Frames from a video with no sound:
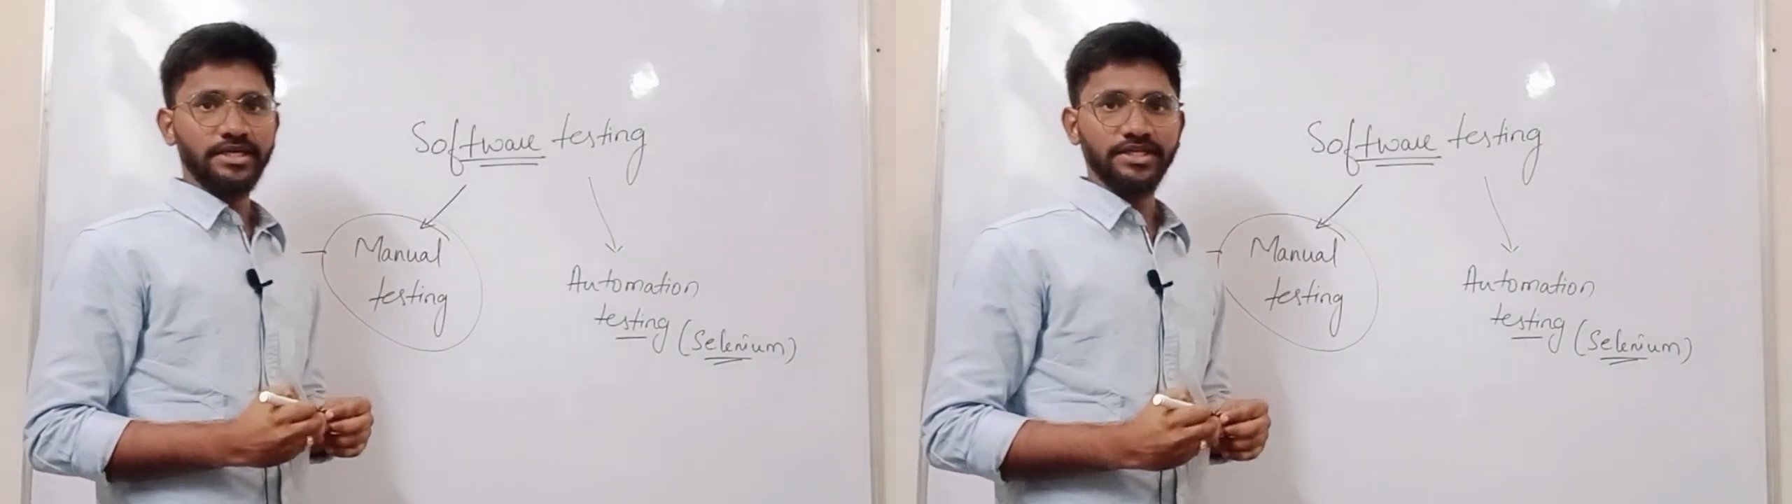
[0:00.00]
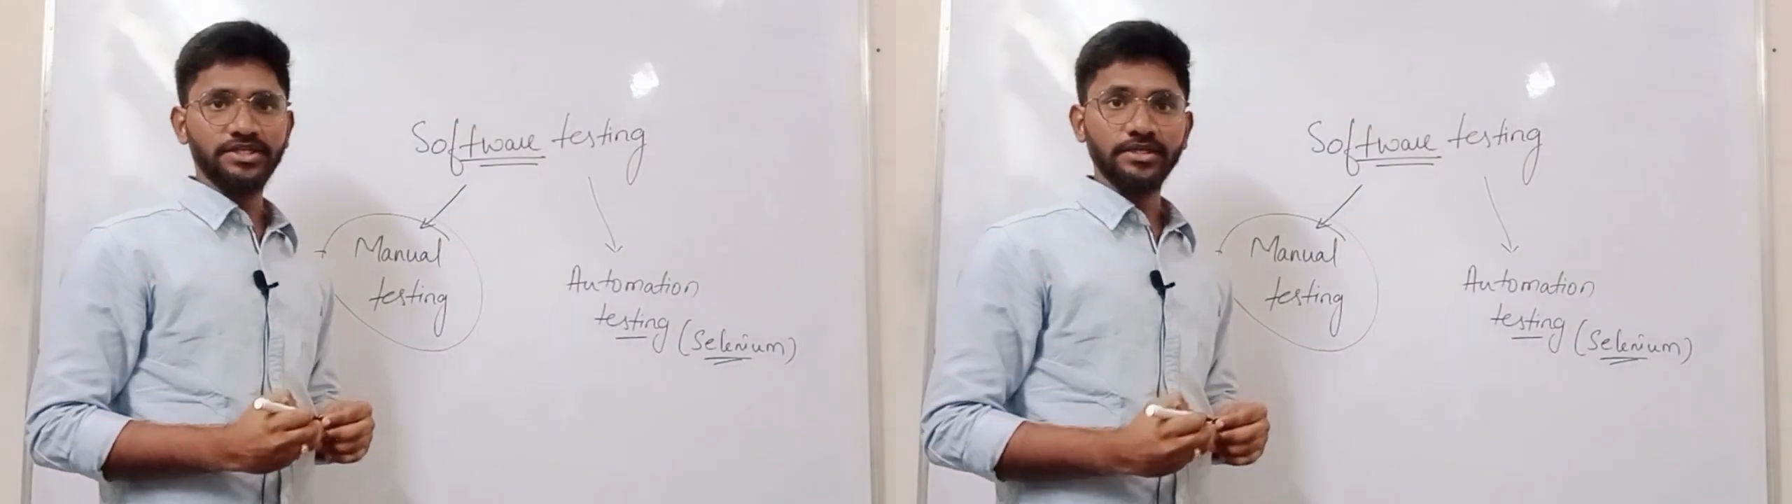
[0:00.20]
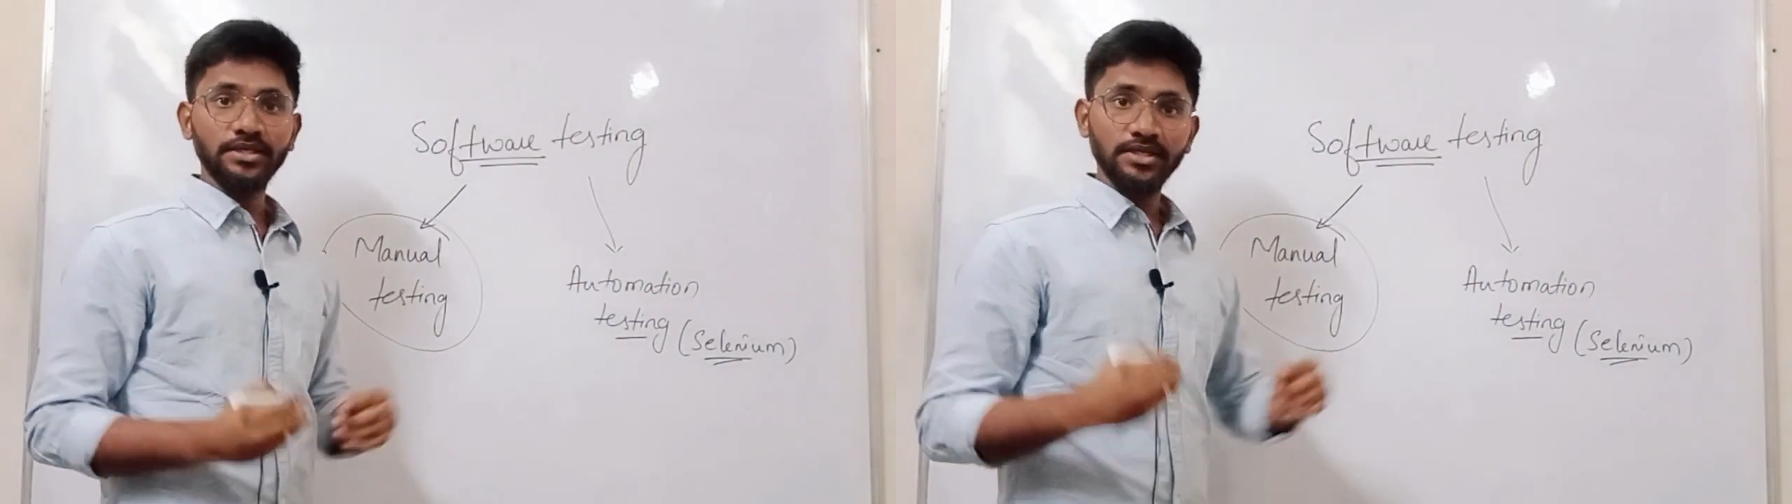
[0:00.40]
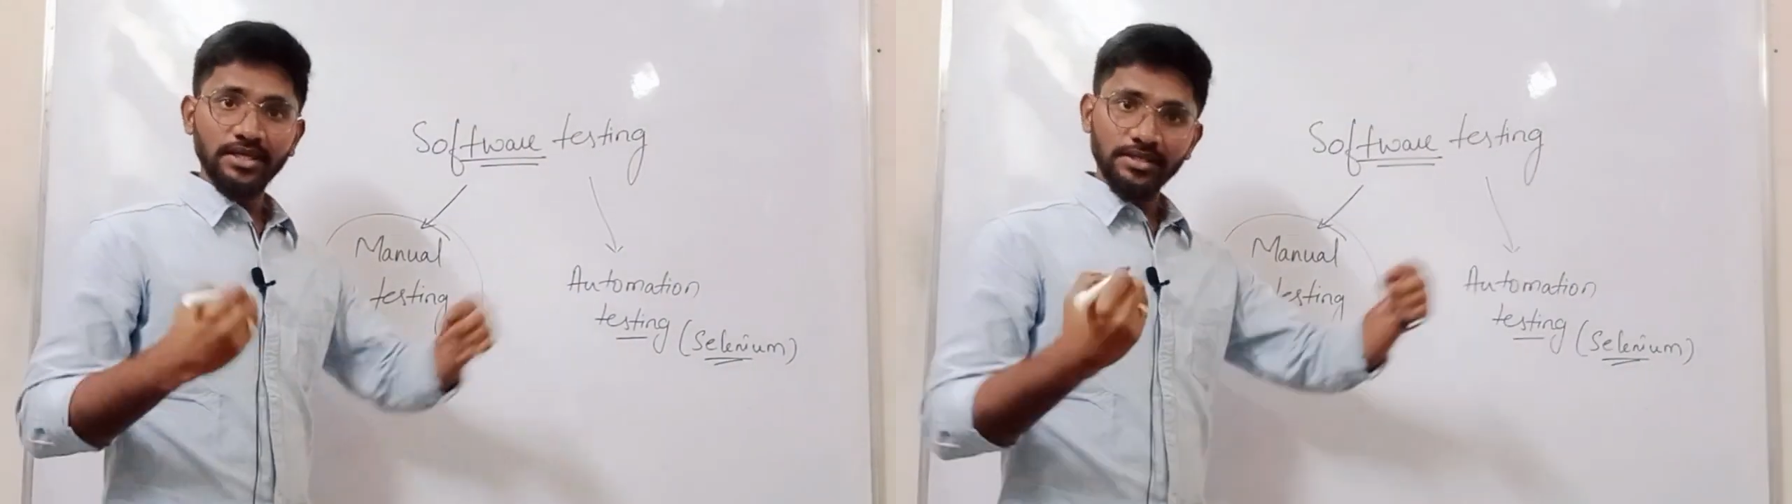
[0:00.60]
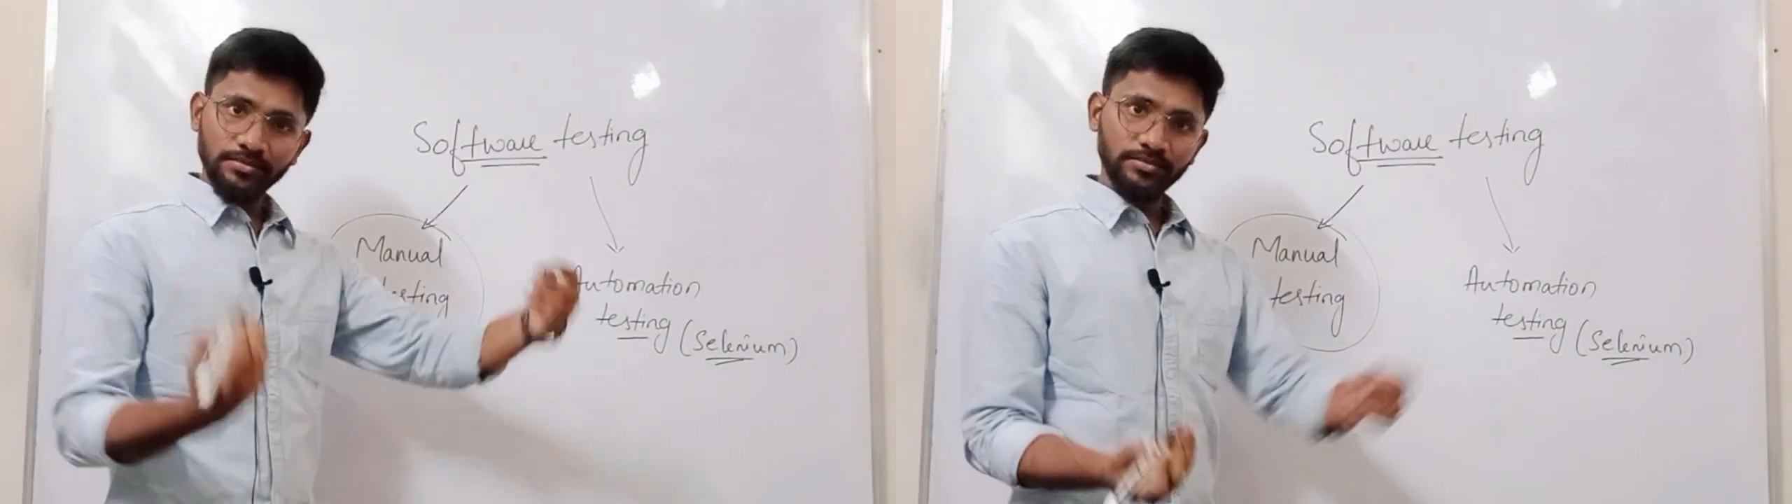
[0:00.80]
testing.
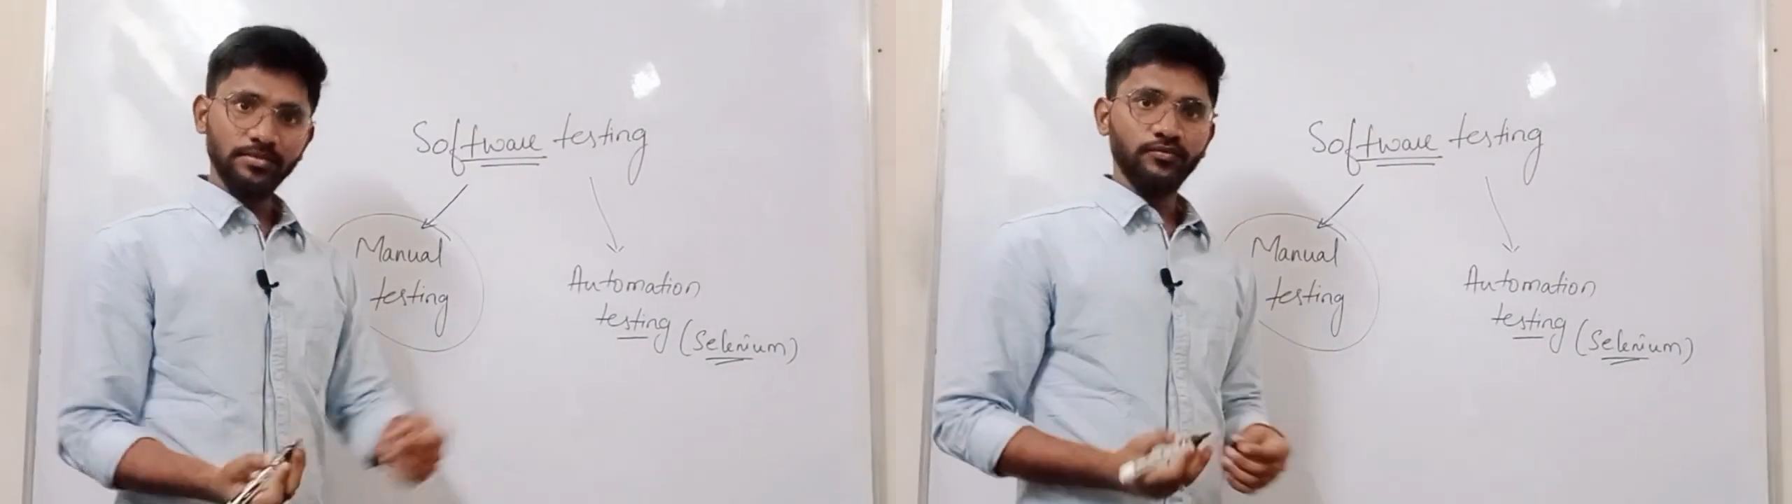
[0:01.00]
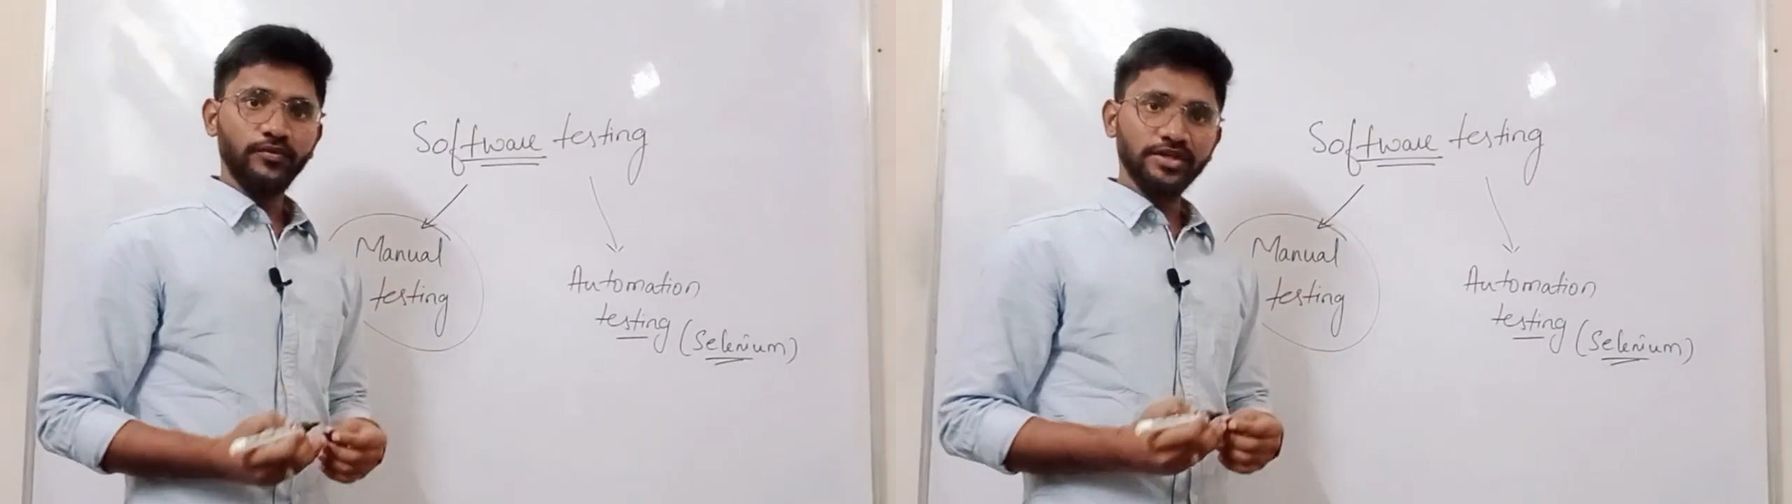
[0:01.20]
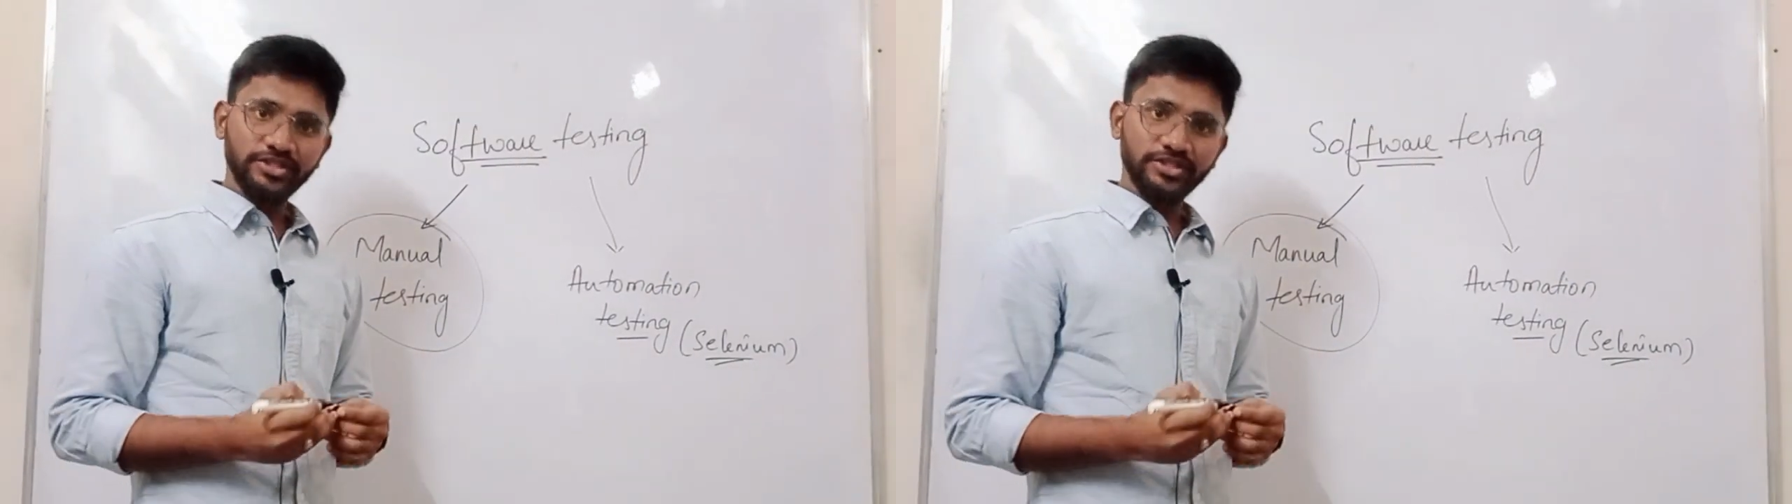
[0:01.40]
For